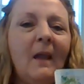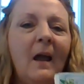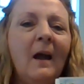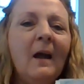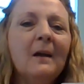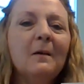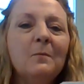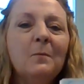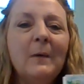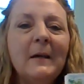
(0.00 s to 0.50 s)

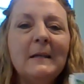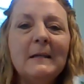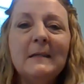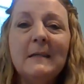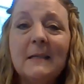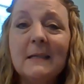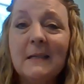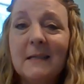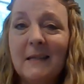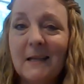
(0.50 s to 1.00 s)
I went
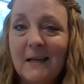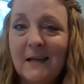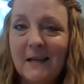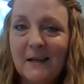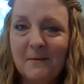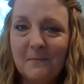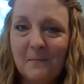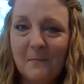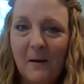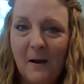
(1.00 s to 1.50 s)
to
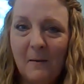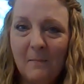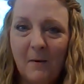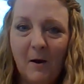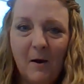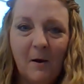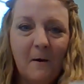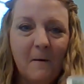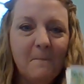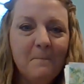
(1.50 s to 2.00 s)
see my
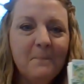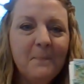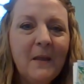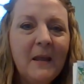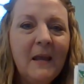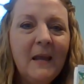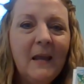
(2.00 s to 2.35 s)
mom